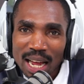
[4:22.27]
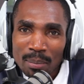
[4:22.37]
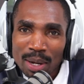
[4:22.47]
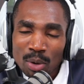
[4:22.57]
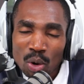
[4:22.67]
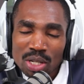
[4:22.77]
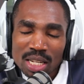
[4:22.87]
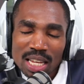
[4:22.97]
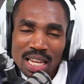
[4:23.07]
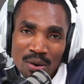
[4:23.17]

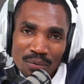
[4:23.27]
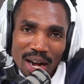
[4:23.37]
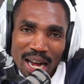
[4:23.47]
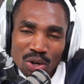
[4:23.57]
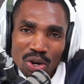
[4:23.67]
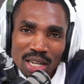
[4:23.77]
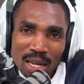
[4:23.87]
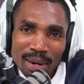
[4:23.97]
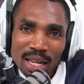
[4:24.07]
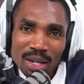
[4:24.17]
because if at all
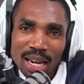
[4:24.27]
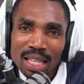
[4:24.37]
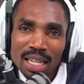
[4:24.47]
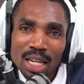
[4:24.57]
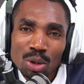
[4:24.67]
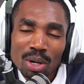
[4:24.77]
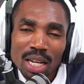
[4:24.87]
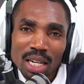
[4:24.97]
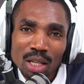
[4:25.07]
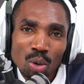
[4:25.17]
Kithuri
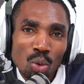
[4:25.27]
Kindiki